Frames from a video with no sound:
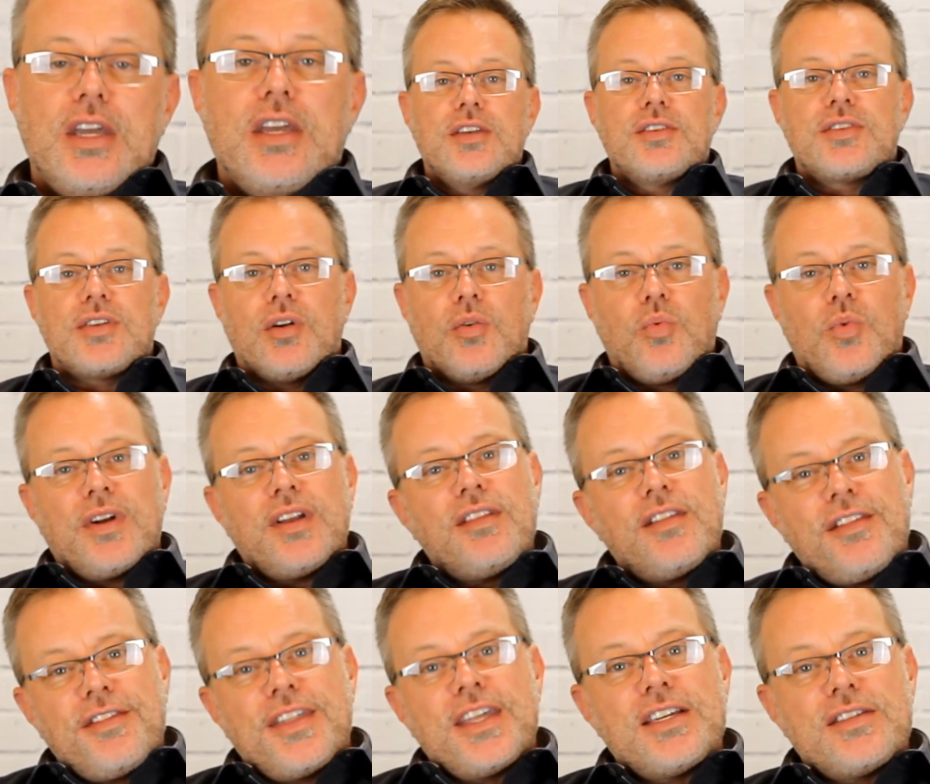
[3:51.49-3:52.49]
So one of
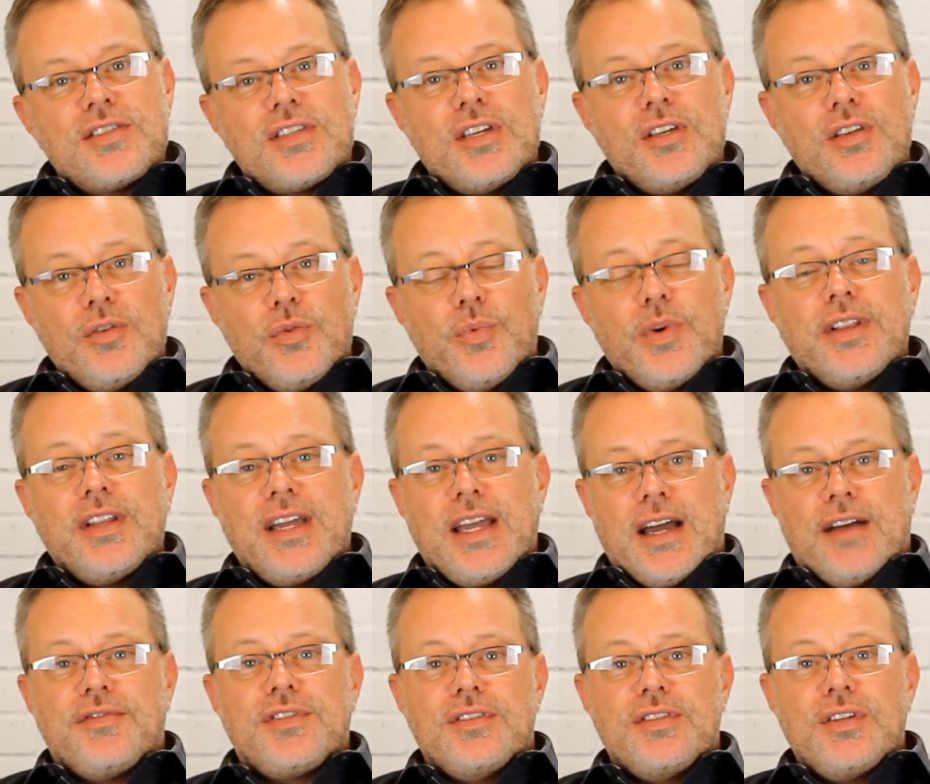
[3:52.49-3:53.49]
the things that you really
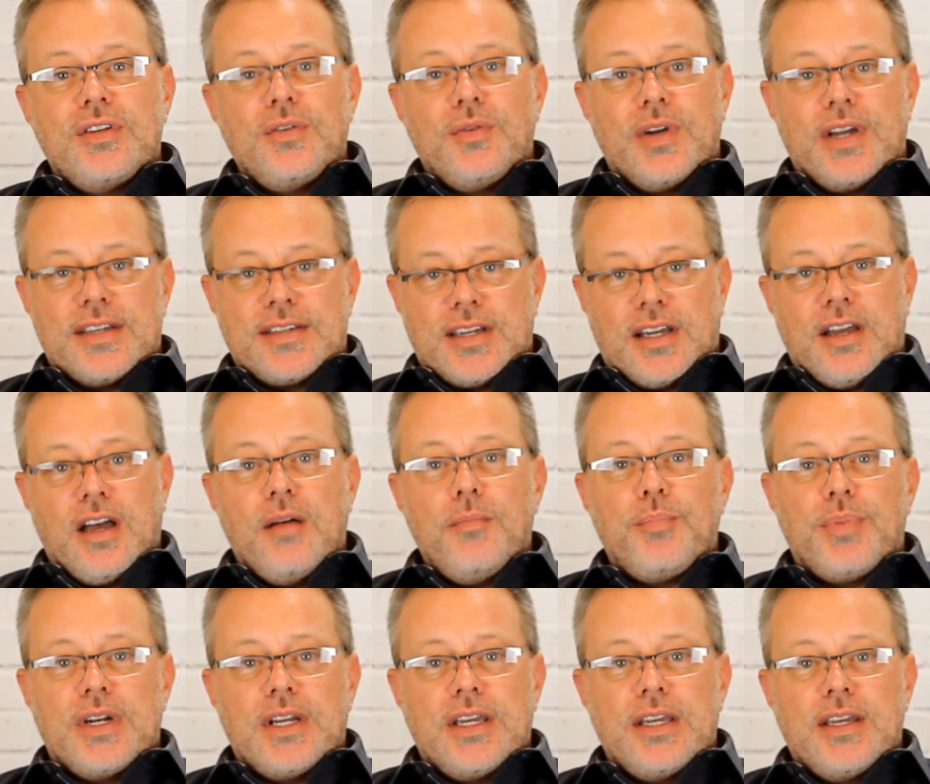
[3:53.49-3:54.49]
have to do as a
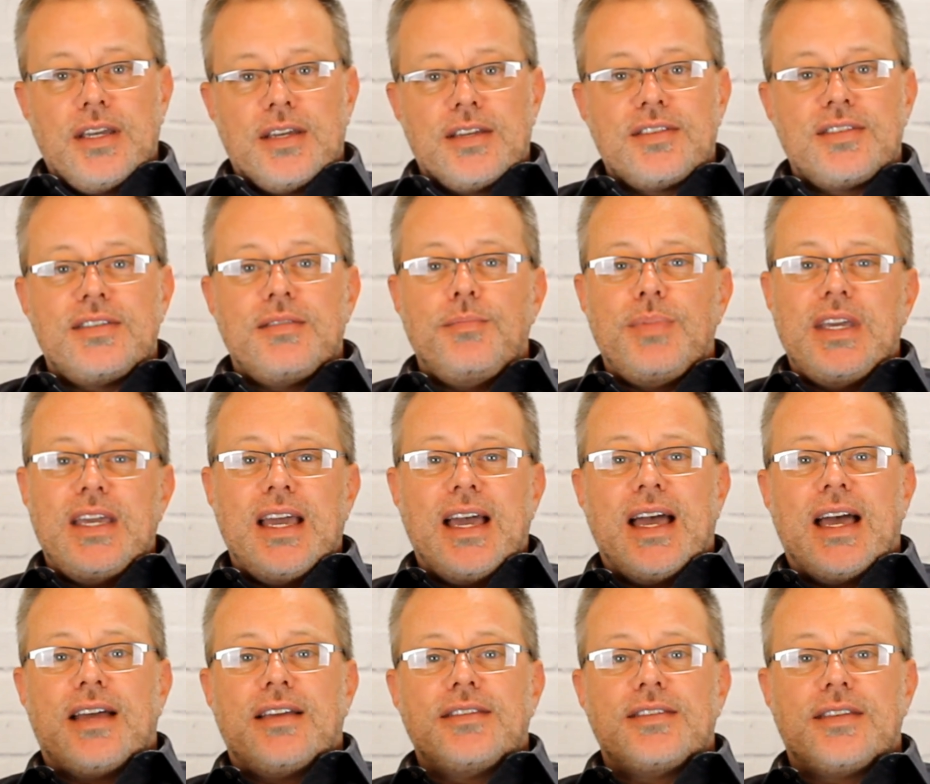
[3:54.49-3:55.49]
company is to be
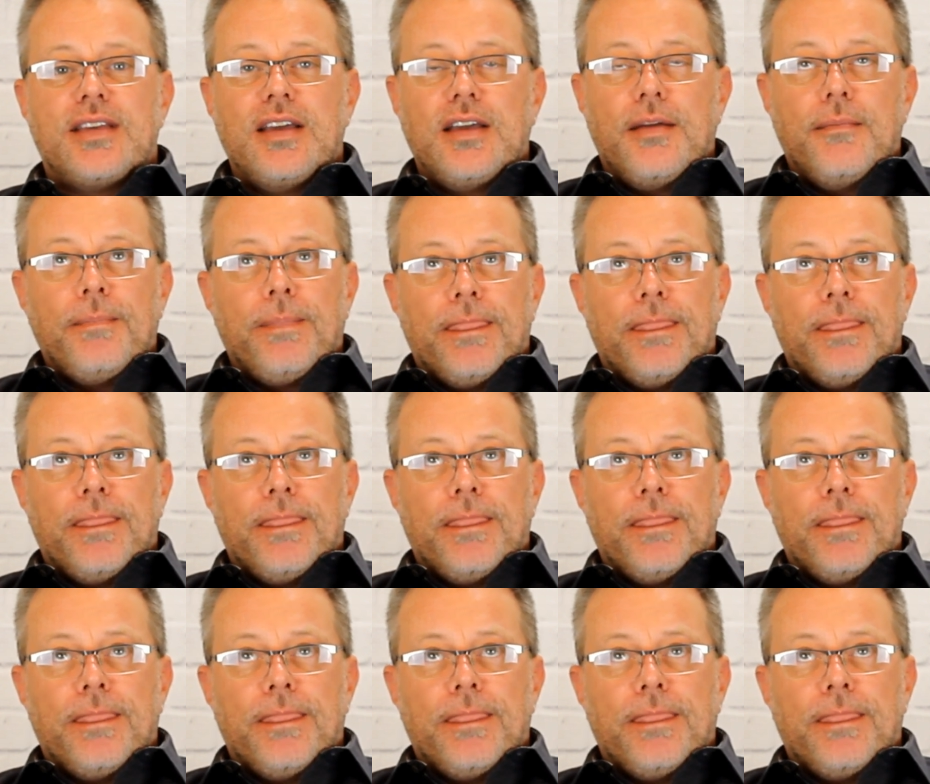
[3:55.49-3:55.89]
as